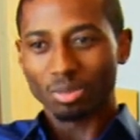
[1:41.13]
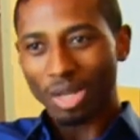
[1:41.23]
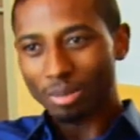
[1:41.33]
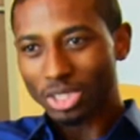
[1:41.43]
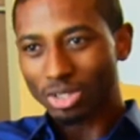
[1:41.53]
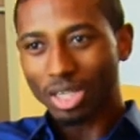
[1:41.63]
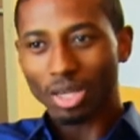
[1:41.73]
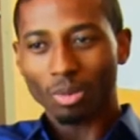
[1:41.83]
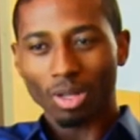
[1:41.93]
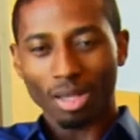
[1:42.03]
Will I be
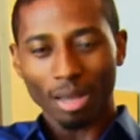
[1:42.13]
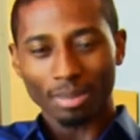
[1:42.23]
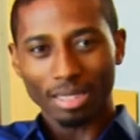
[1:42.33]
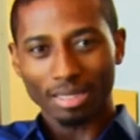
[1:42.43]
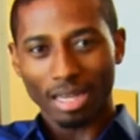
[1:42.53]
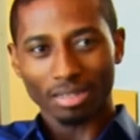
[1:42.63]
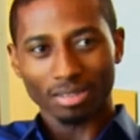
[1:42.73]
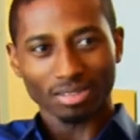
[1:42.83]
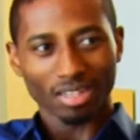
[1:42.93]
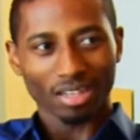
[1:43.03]
drinking? Well, I
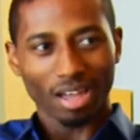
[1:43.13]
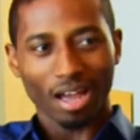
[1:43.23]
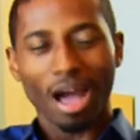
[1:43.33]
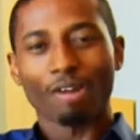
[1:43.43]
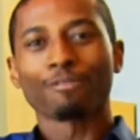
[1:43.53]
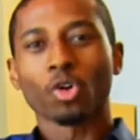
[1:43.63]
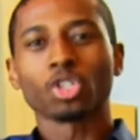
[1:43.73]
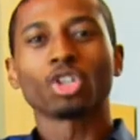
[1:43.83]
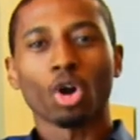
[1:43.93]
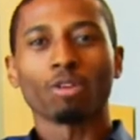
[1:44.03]
mean, I'll
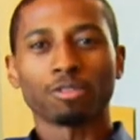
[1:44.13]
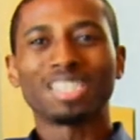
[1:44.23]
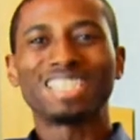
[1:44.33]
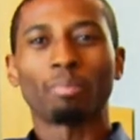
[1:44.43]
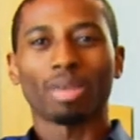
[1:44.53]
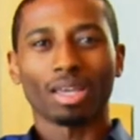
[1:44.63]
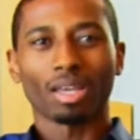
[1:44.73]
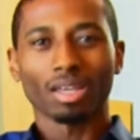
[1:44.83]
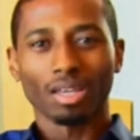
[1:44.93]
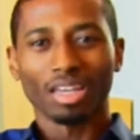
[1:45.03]
first start off
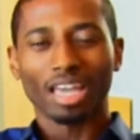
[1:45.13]
sipping.